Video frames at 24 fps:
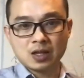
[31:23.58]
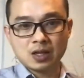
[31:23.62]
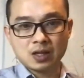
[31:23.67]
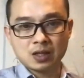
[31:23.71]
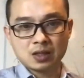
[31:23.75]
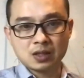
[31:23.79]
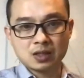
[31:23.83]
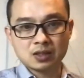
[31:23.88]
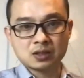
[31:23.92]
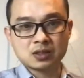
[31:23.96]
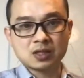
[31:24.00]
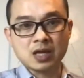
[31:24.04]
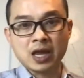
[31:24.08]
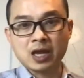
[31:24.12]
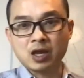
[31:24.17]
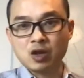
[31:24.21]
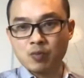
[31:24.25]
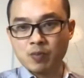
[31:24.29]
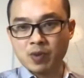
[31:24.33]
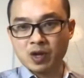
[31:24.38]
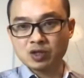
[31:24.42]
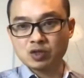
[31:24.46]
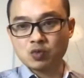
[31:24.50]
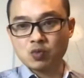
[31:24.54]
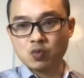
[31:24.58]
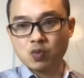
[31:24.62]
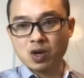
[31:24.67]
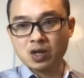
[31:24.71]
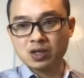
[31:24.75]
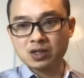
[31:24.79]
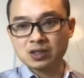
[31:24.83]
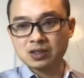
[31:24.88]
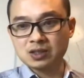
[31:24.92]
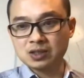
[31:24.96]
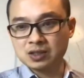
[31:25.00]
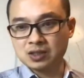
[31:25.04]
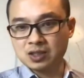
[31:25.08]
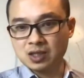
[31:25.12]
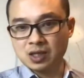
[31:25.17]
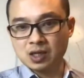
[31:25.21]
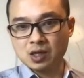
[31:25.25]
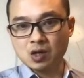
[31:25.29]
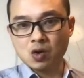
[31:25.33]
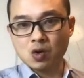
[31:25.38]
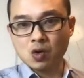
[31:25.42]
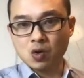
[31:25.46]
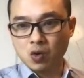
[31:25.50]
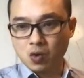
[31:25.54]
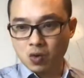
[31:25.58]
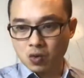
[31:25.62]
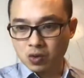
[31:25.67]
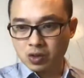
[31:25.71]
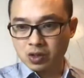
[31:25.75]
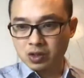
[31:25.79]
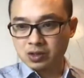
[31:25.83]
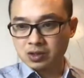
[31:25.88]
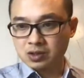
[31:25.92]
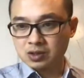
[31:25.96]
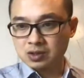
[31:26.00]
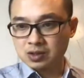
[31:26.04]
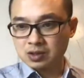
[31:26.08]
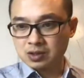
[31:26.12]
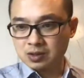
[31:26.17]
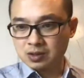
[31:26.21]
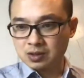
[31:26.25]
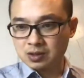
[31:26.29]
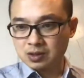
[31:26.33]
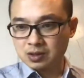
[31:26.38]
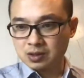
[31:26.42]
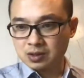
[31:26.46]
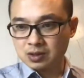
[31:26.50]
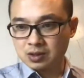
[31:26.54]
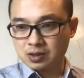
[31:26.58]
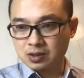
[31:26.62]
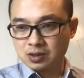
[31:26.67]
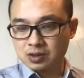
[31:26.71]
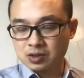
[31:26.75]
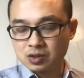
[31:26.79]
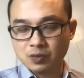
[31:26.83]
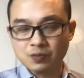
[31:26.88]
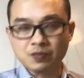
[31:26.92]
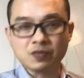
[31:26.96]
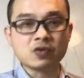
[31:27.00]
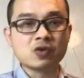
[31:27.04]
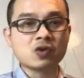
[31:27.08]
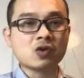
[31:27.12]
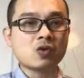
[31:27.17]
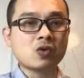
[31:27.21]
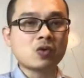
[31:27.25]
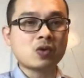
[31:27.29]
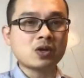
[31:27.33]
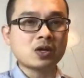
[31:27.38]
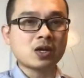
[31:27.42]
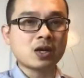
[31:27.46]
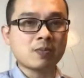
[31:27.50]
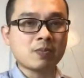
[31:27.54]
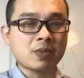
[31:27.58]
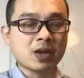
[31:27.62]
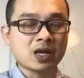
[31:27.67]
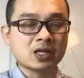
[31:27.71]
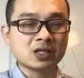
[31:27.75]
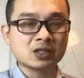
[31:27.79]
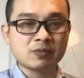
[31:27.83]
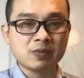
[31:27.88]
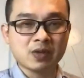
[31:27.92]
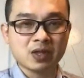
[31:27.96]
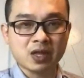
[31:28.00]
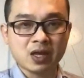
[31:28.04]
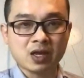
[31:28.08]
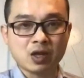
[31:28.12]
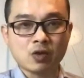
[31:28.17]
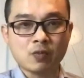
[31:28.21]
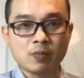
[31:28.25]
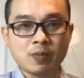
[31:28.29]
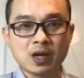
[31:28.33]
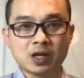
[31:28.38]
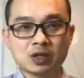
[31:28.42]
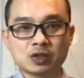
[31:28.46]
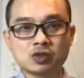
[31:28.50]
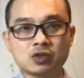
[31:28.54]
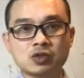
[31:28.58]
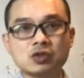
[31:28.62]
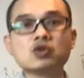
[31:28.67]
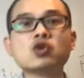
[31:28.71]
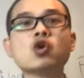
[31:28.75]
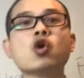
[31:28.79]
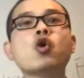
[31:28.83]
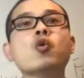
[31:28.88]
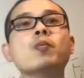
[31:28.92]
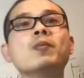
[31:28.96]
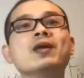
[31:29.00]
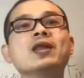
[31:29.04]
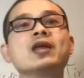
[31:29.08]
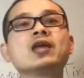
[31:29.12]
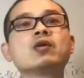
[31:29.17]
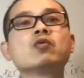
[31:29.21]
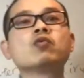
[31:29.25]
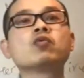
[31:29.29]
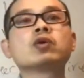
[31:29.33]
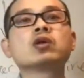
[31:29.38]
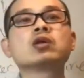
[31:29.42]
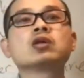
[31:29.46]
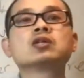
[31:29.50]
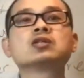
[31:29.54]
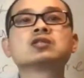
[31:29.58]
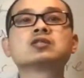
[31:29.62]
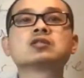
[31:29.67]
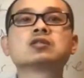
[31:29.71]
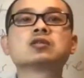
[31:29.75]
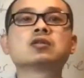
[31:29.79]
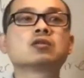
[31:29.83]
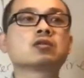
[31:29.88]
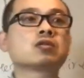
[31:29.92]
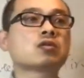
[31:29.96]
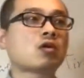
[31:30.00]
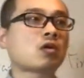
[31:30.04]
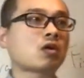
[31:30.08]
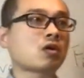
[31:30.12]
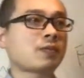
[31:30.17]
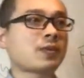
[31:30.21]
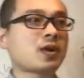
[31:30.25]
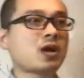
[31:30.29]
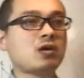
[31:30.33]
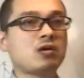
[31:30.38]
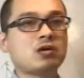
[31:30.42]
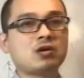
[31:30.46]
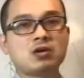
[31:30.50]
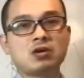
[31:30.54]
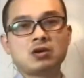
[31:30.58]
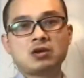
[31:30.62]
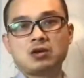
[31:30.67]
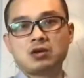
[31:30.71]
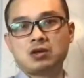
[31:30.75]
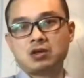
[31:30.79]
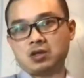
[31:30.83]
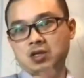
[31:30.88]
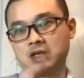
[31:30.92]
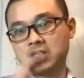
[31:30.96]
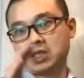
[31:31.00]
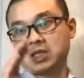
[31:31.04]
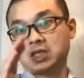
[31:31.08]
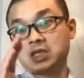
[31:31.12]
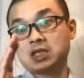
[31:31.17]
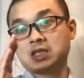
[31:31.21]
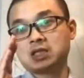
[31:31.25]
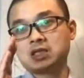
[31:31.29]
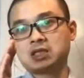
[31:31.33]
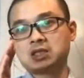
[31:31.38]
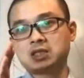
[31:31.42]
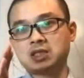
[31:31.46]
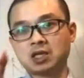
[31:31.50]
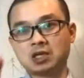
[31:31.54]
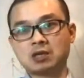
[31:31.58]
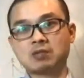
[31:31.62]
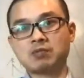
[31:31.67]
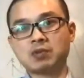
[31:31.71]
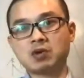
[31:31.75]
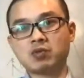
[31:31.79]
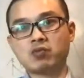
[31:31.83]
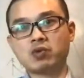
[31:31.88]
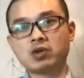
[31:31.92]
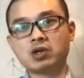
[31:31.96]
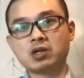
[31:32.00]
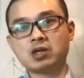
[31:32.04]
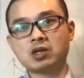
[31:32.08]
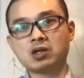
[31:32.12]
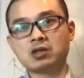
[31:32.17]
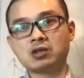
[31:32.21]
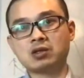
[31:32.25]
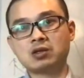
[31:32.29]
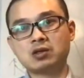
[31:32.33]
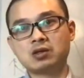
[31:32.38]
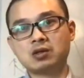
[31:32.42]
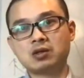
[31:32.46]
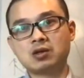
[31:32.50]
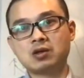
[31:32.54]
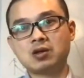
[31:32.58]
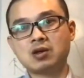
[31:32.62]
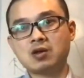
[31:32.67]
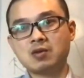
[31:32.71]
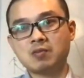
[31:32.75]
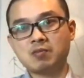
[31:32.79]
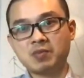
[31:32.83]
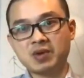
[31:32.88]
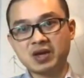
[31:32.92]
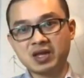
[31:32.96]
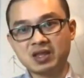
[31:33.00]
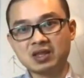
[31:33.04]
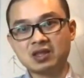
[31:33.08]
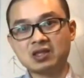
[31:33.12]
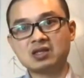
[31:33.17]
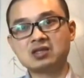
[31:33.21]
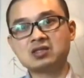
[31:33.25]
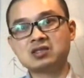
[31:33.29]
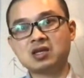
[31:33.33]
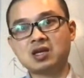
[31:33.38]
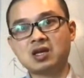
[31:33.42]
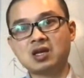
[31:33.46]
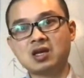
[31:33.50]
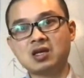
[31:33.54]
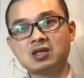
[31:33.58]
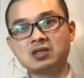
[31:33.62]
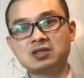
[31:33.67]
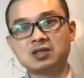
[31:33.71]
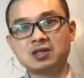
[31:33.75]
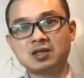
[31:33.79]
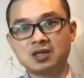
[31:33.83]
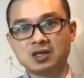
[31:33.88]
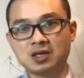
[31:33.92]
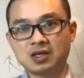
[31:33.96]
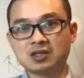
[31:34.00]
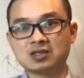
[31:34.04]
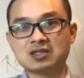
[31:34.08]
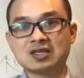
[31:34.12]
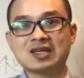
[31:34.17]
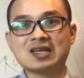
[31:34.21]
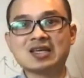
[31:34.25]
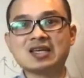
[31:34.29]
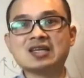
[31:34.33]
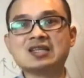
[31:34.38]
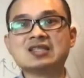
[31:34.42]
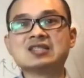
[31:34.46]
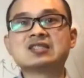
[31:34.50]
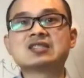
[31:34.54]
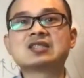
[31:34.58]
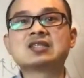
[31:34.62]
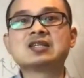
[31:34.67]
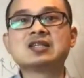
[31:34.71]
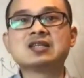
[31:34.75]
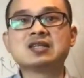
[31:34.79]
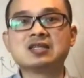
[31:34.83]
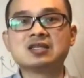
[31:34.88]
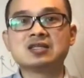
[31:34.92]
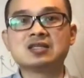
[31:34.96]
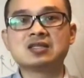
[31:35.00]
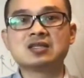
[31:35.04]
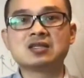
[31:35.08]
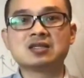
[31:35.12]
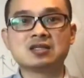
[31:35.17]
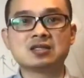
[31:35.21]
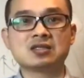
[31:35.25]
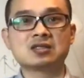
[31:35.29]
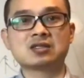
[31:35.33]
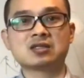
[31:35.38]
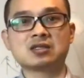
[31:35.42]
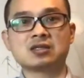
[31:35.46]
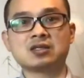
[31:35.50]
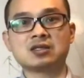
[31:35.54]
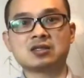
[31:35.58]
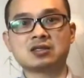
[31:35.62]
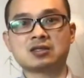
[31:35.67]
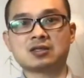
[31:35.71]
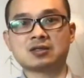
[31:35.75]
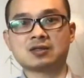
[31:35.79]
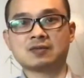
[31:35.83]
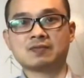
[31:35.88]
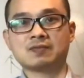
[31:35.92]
This is acupuncture 1, sick organs. So if you know balance method acupuncture, normally we talk about the sick meridian. But in this case, it's internal disease,